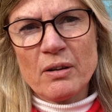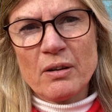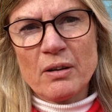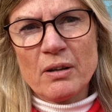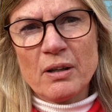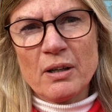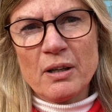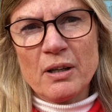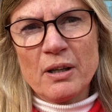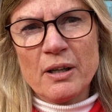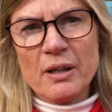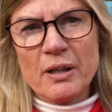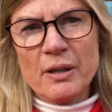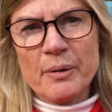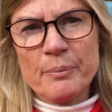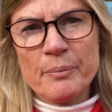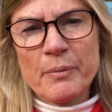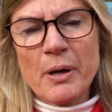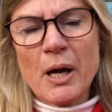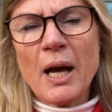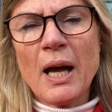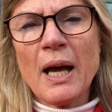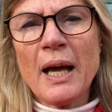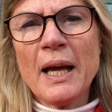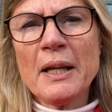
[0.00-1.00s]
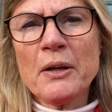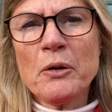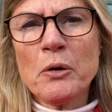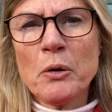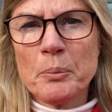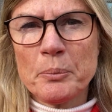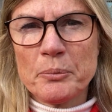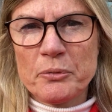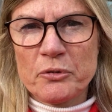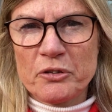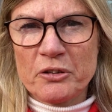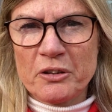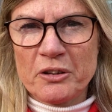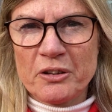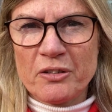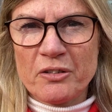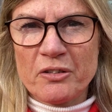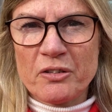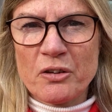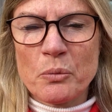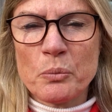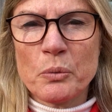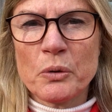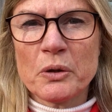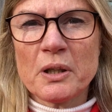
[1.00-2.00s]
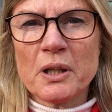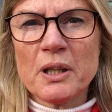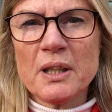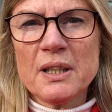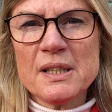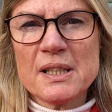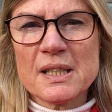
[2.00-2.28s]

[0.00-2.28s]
an option. So what I